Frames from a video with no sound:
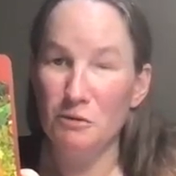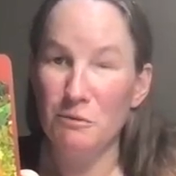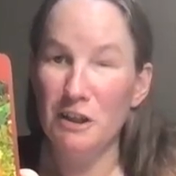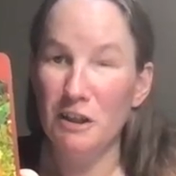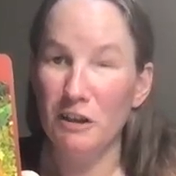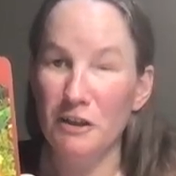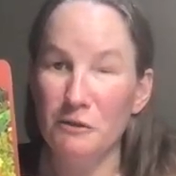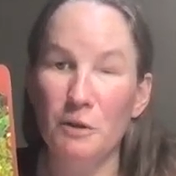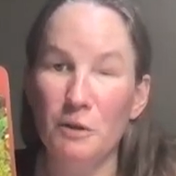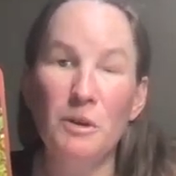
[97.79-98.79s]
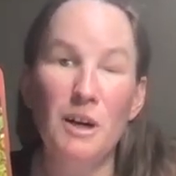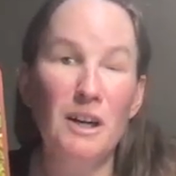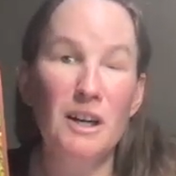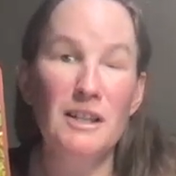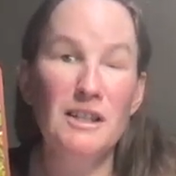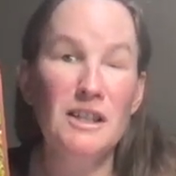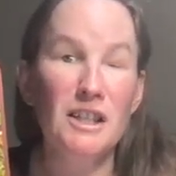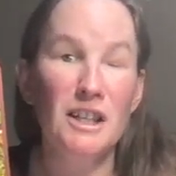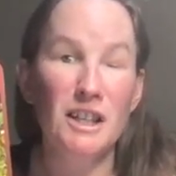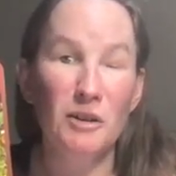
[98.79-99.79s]
You're making lots of good progress.
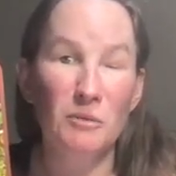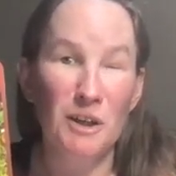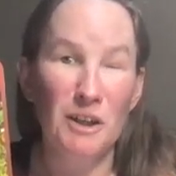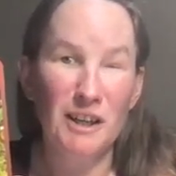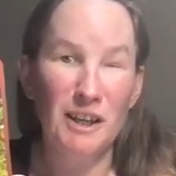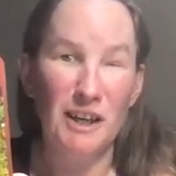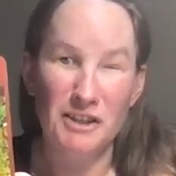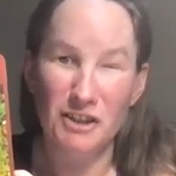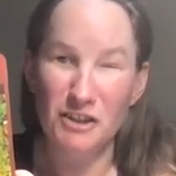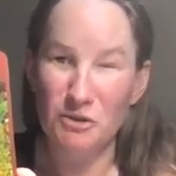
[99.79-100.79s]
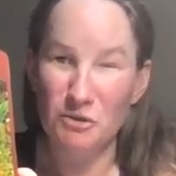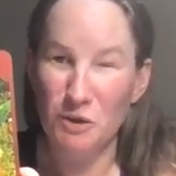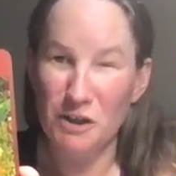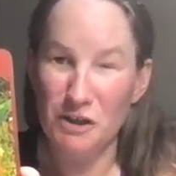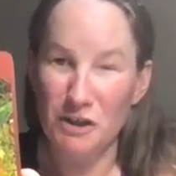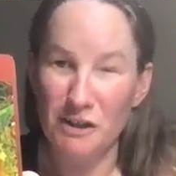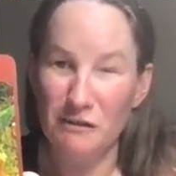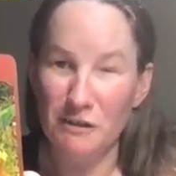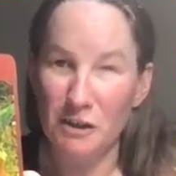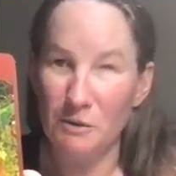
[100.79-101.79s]
I just wonder if
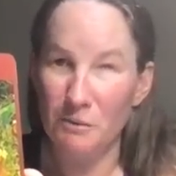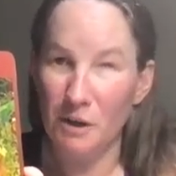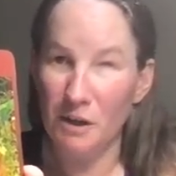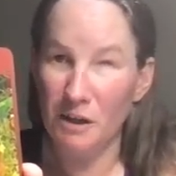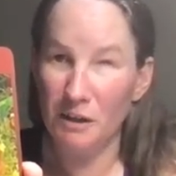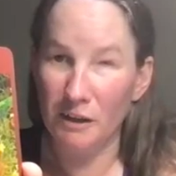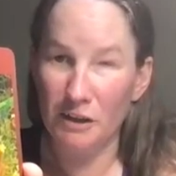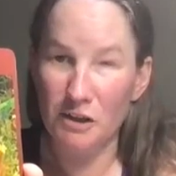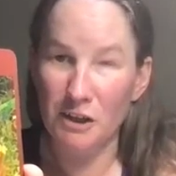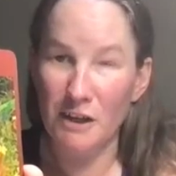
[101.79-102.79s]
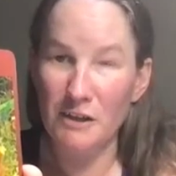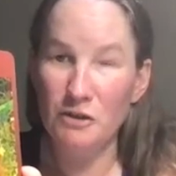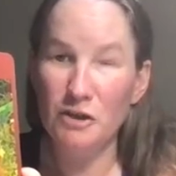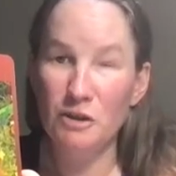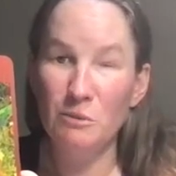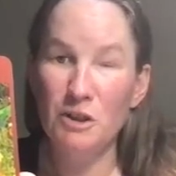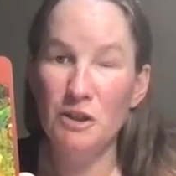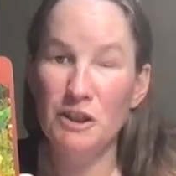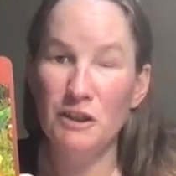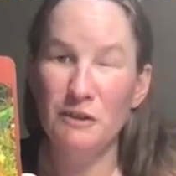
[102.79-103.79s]
you are like trying to do so much
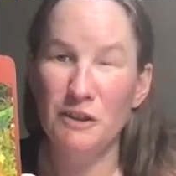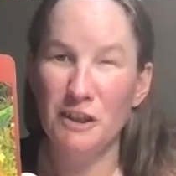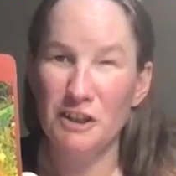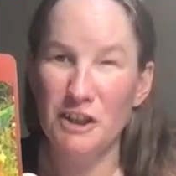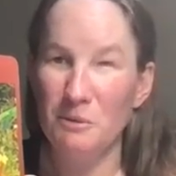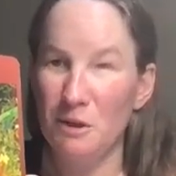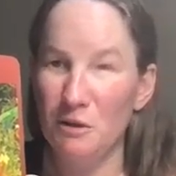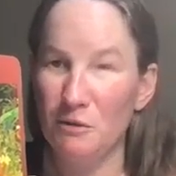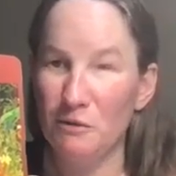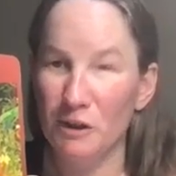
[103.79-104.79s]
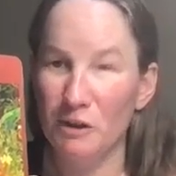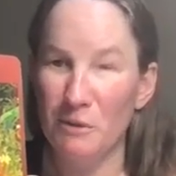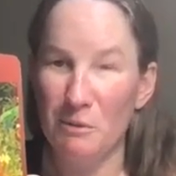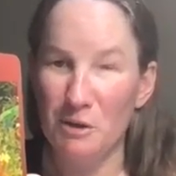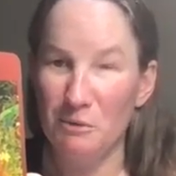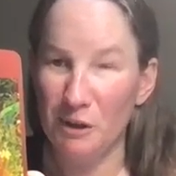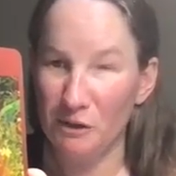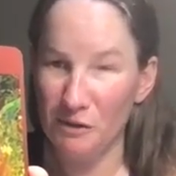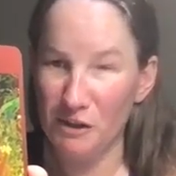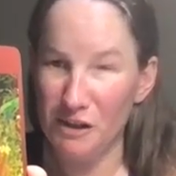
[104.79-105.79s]
yourself, like it's keeping you from maybe doing
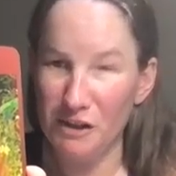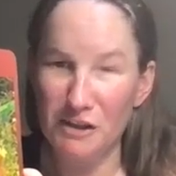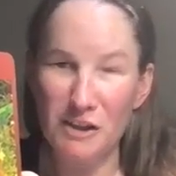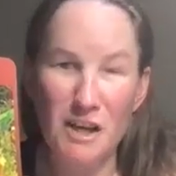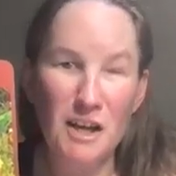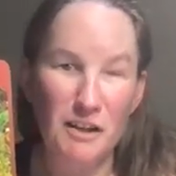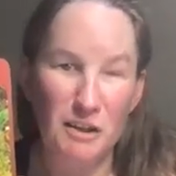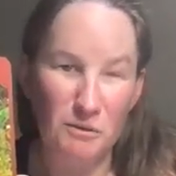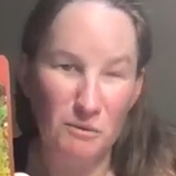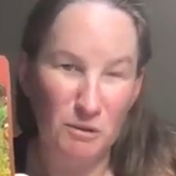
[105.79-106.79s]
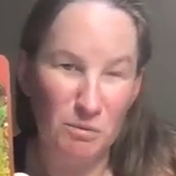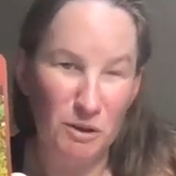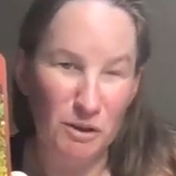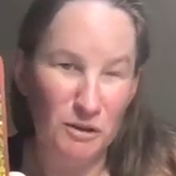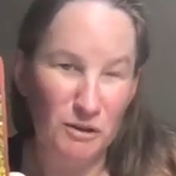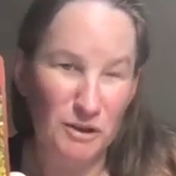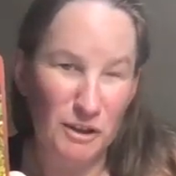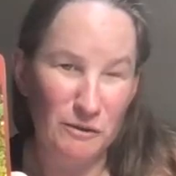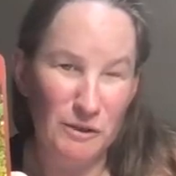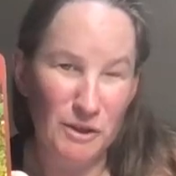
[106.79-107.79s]
other things that you want to put
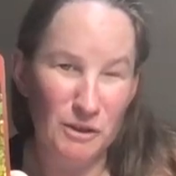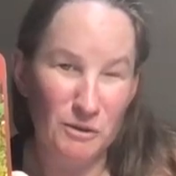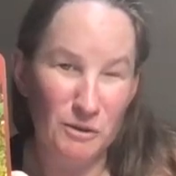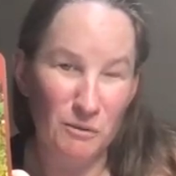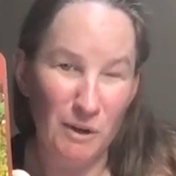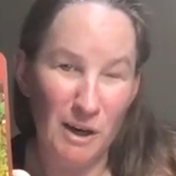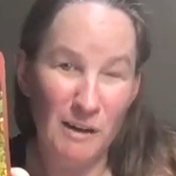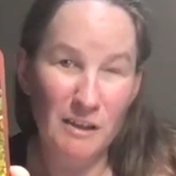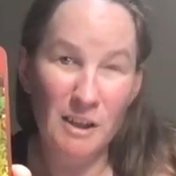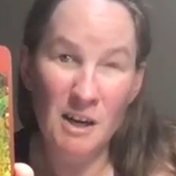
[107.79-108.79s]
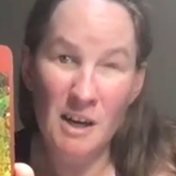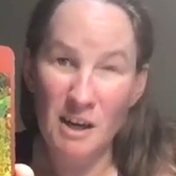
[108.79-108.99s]
yourself into or whatever.